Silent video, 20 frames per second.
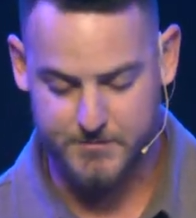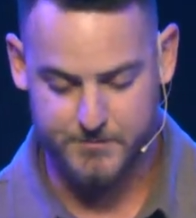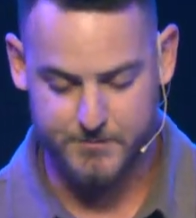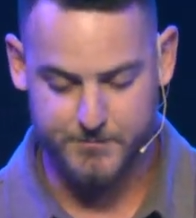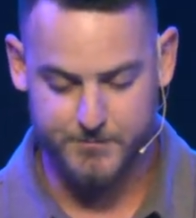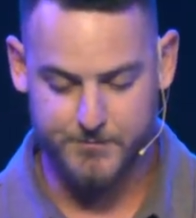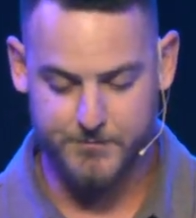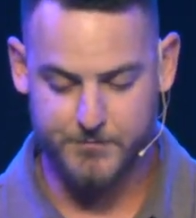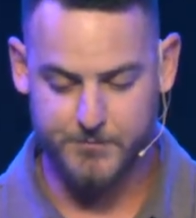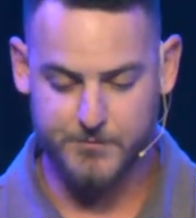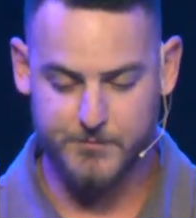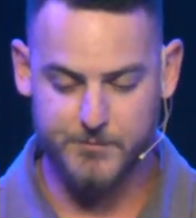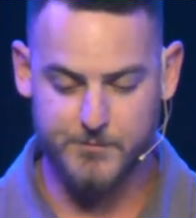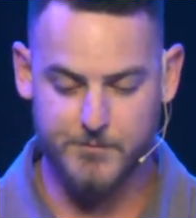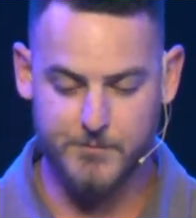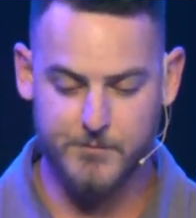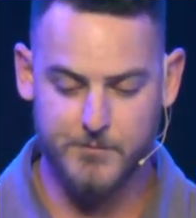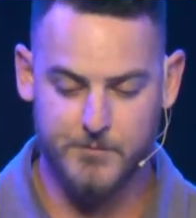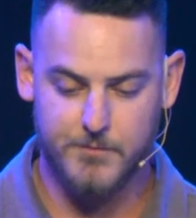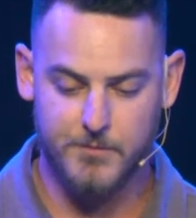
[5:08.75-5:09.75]
Y a lo mejor has
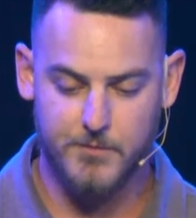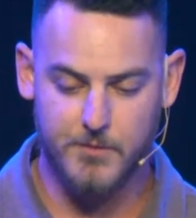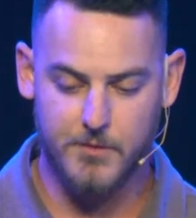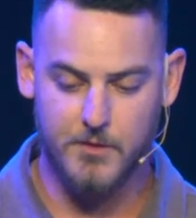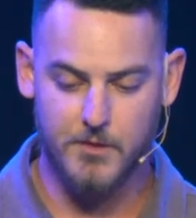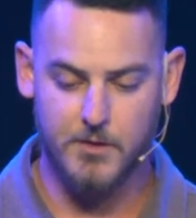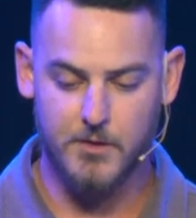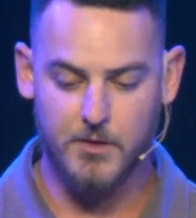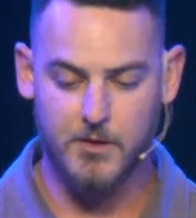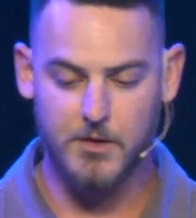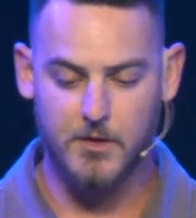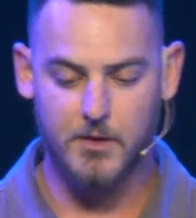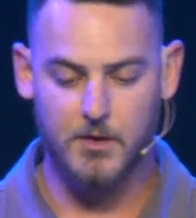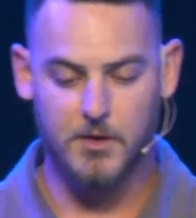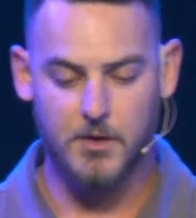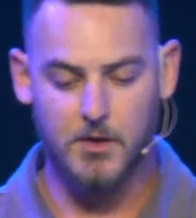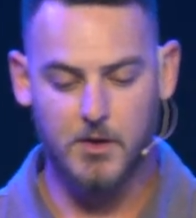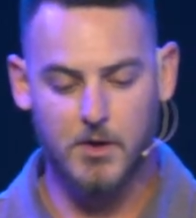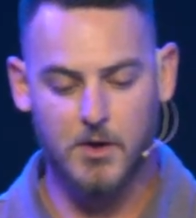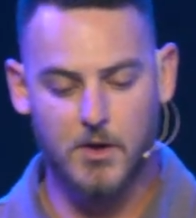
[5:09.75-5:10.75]
estado intentando lo
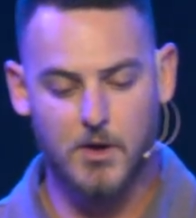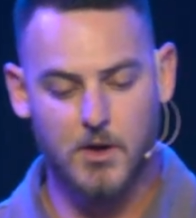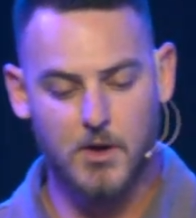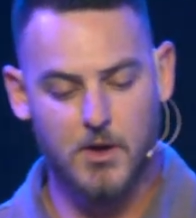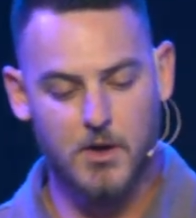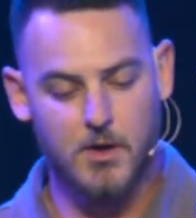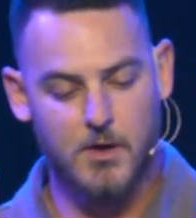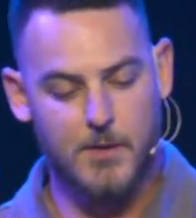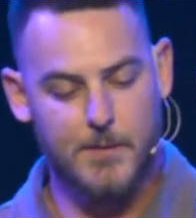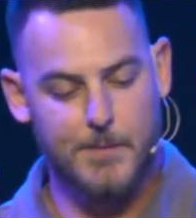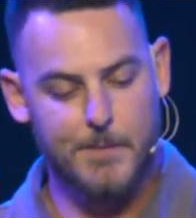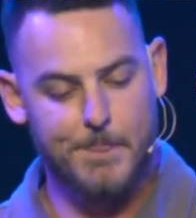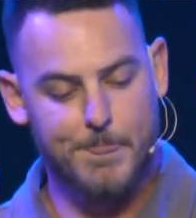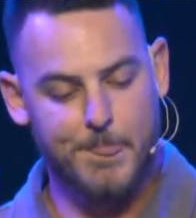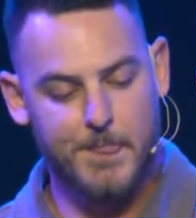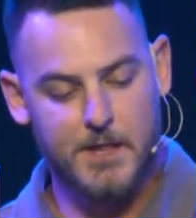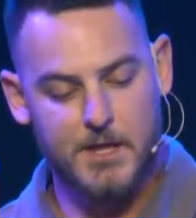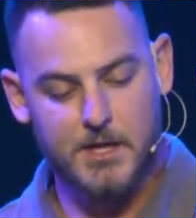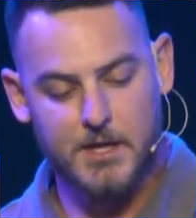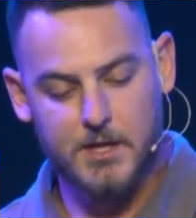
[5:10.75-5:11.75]
mismo y lo mismo y lo
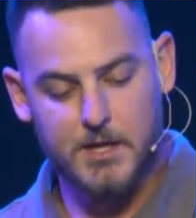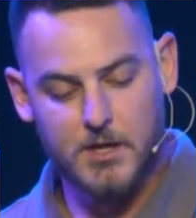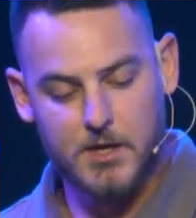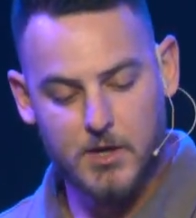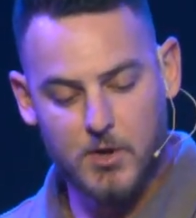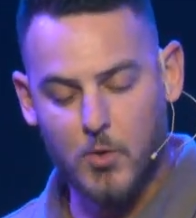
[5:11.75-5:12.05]
mismo.